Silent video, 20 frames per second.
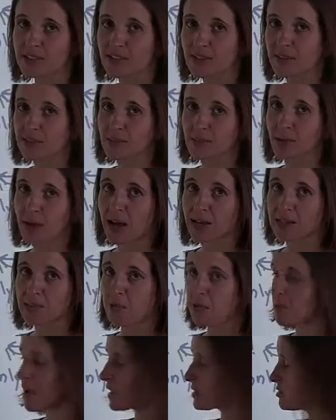thing that's a
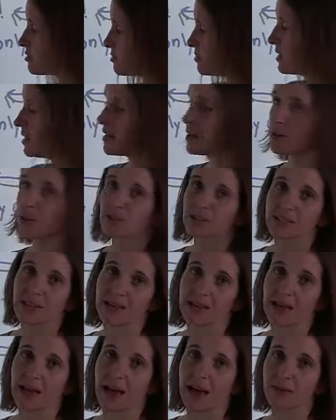possible max or a min. It looks
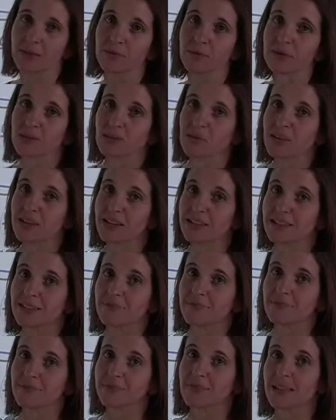like that. Which one is it?
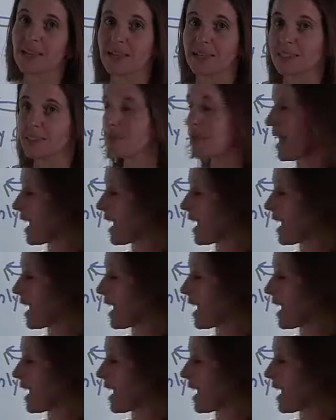It's a